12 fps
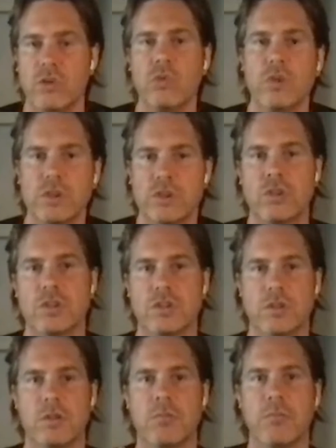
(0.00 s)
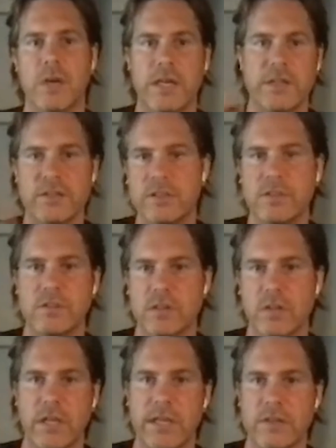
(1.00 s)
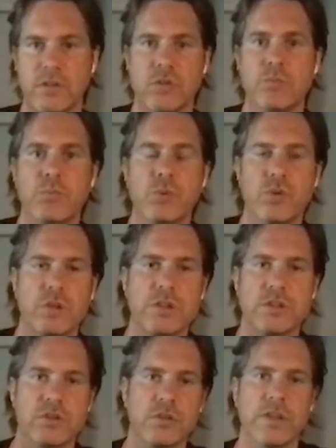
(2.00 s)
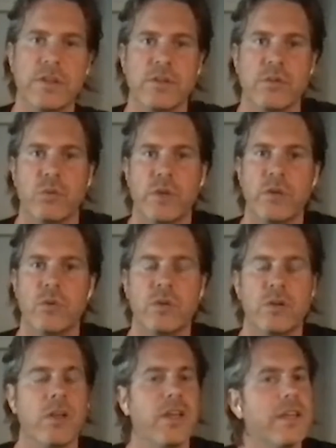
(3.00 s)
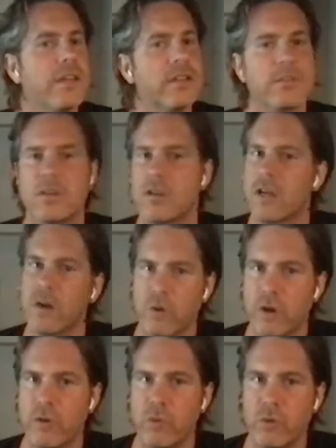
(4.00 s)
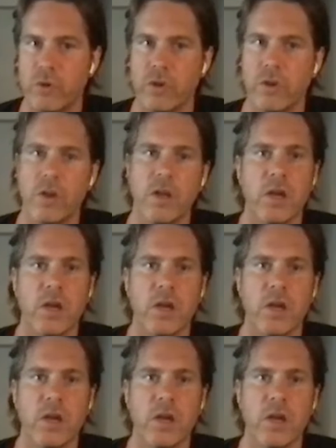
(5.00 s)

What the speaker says: you are just my digital hands, you put this together the way I want. That's not how I work.